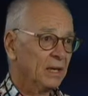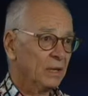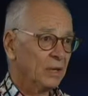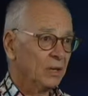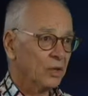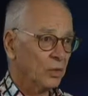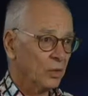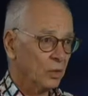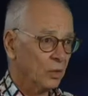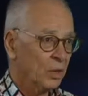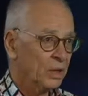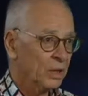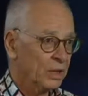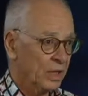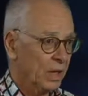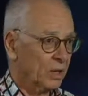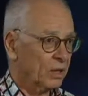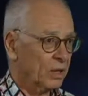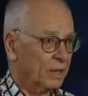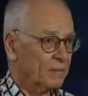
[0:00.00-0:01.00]
You eat
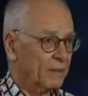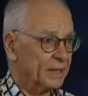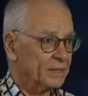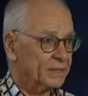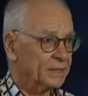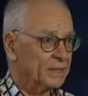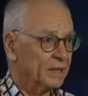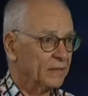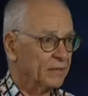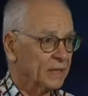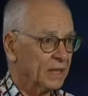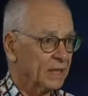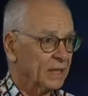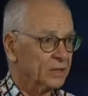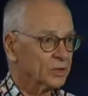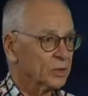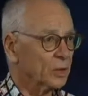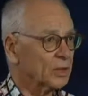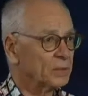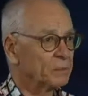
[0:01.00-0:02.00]
only about 70.
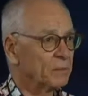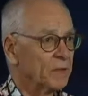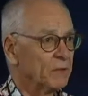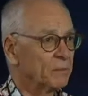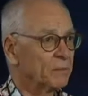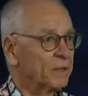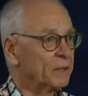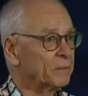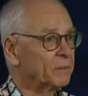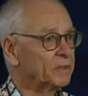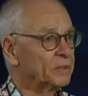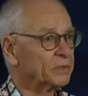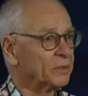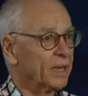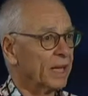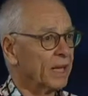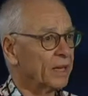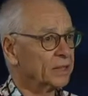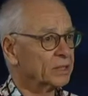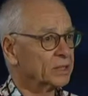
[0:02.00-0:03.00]
It's always been a big mystery
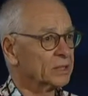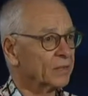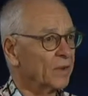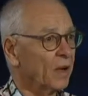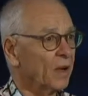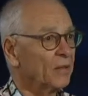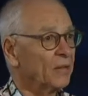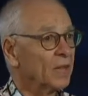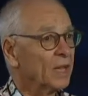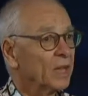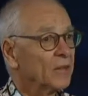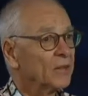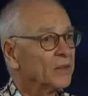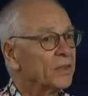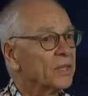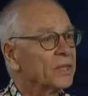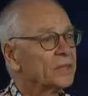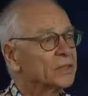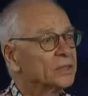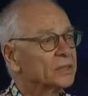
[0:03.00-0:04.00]
how you survive.
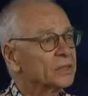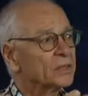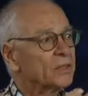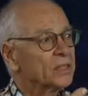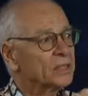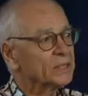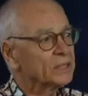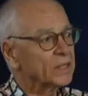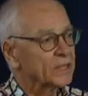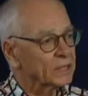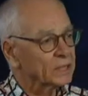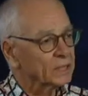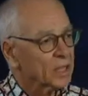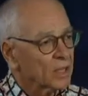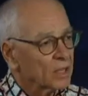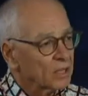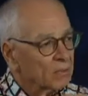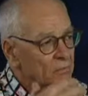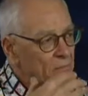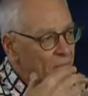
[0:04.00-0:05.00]
These things
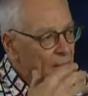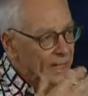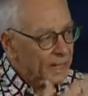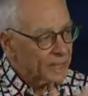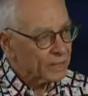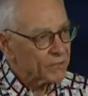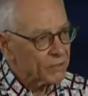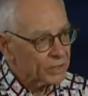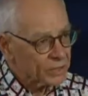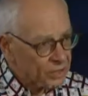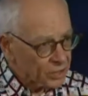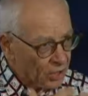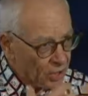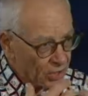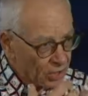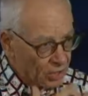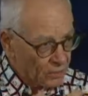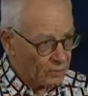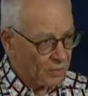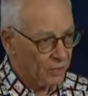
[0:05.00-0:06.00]
make and recycle
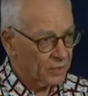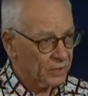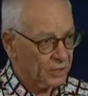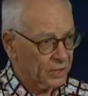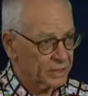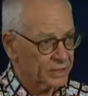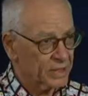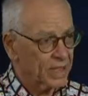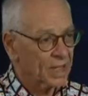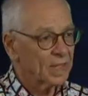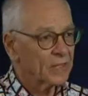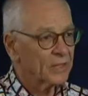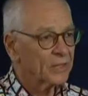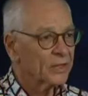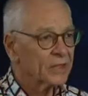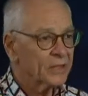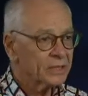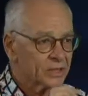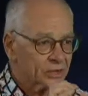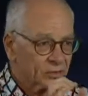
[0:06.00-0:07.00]
the proteins.
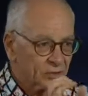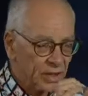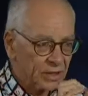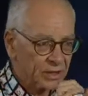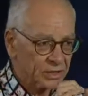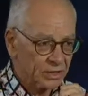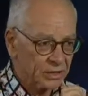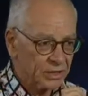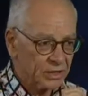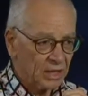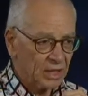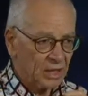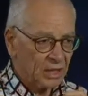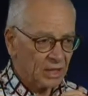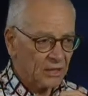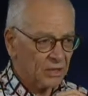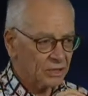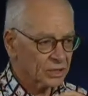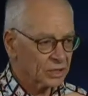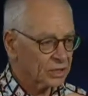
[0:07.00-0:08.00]
These structures
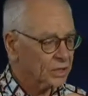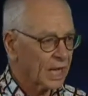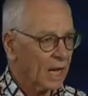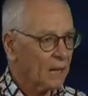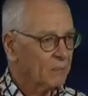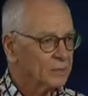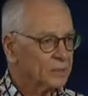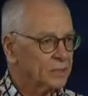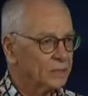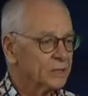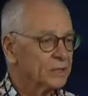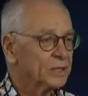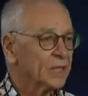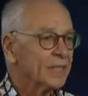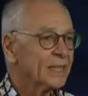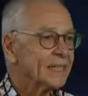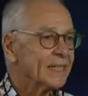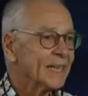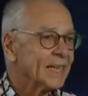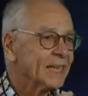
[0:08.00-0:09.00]
are not just garbage units,
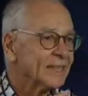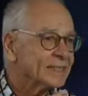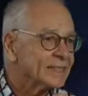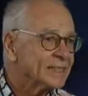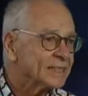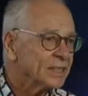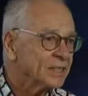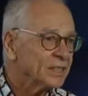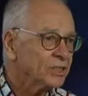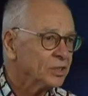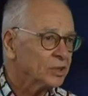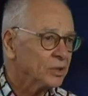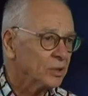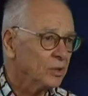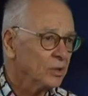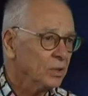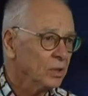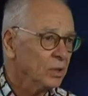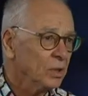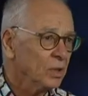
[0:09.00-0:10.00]
they're
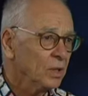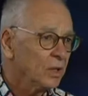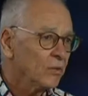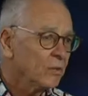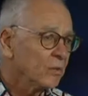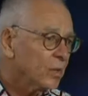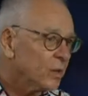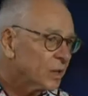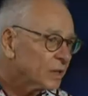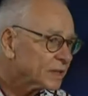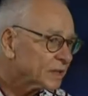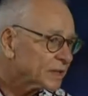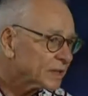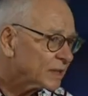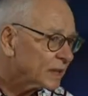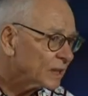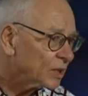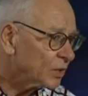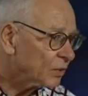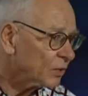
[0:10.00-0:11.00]
essential for a
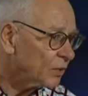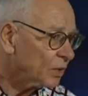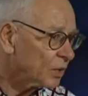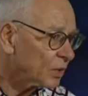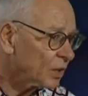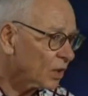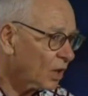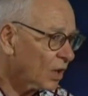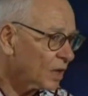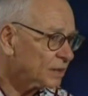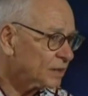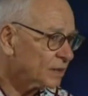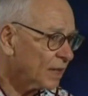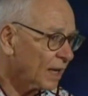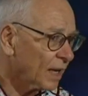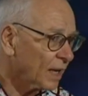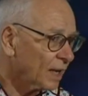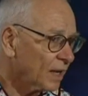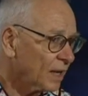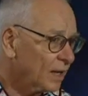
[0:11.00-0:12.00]
single fertilised
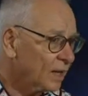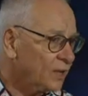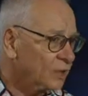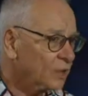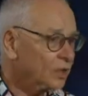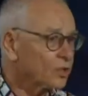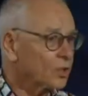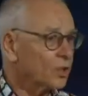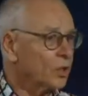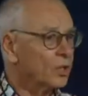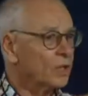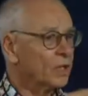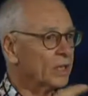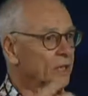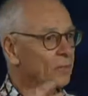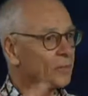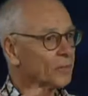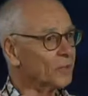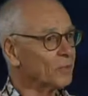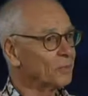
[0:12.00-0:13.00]
egg to turn
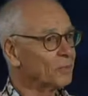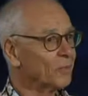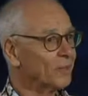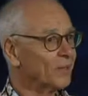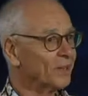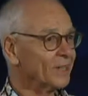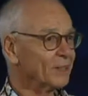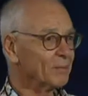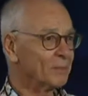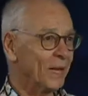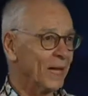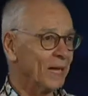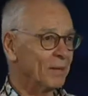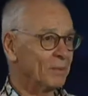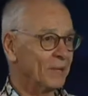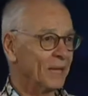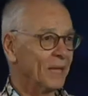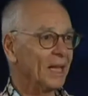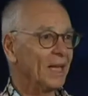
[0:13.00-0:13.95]
into a complete baby,